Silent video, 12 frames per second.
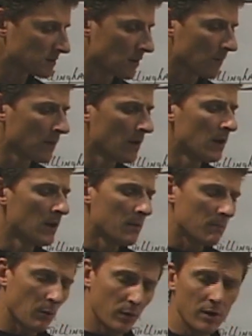
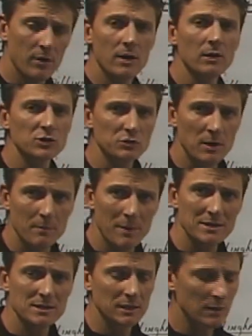But we're here to illustrate
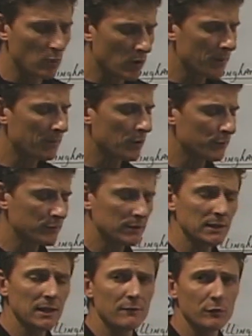basically what a
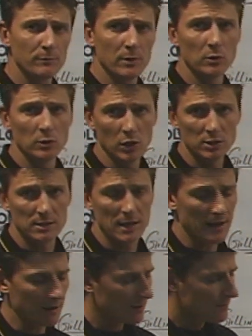perfectly level bow looks
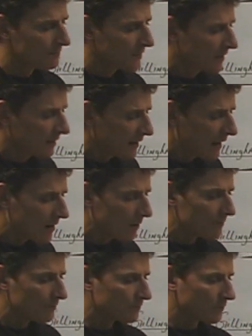like.
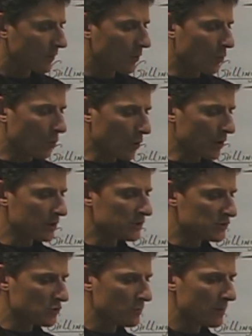Now, we're going to
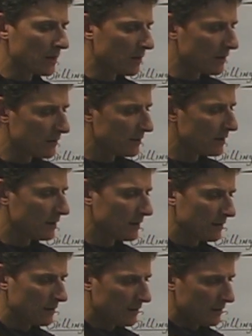zoom in on
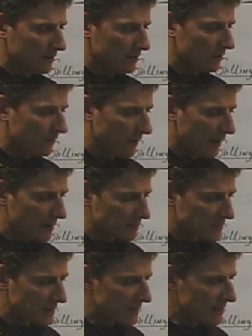the
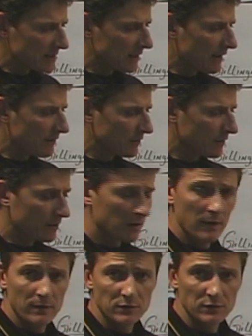Hamskea easy level here
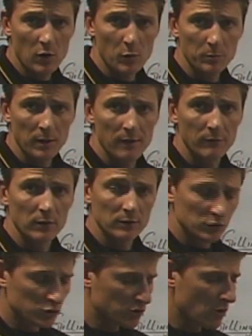and the scope level
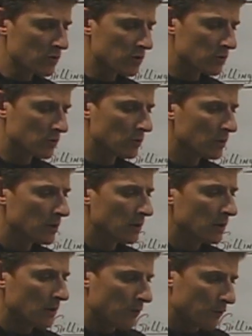to show you
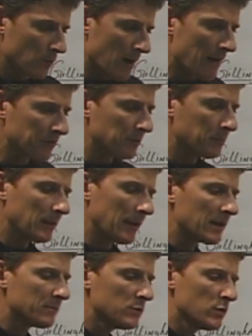throughout the
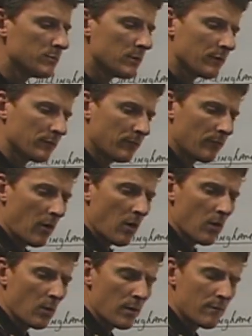plane of movement,
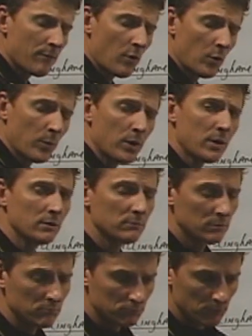all the way forward
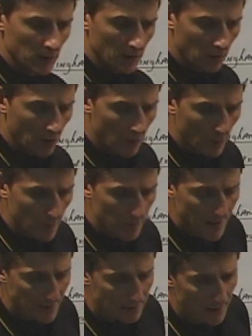and all the way
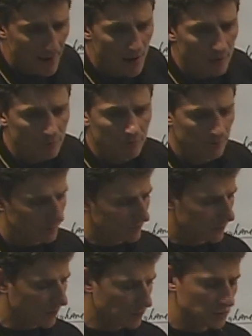back down,
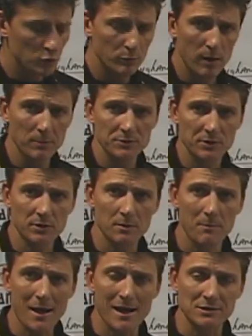those two bubbles are going
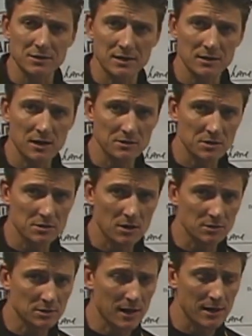to match. That tells us
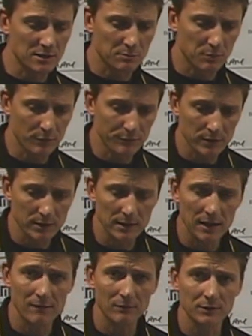our sight is perfectly
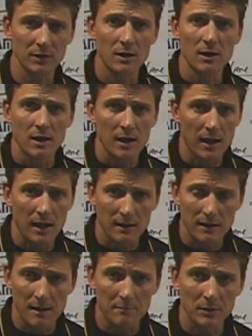leveled
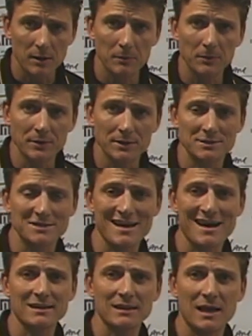and that bubble is
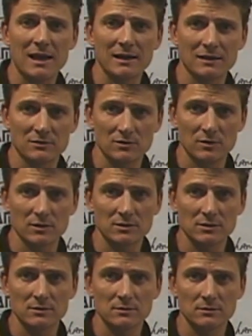not lying to
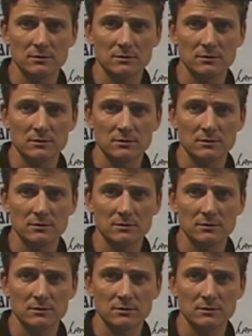us.